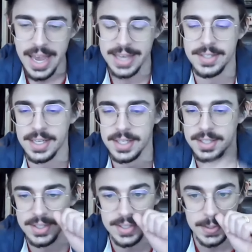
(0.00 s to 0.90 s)
a
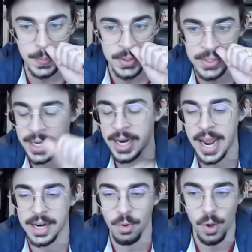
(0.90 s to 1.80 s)
66%
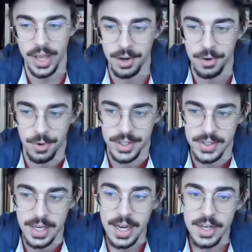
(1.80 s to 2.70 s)
annual increase.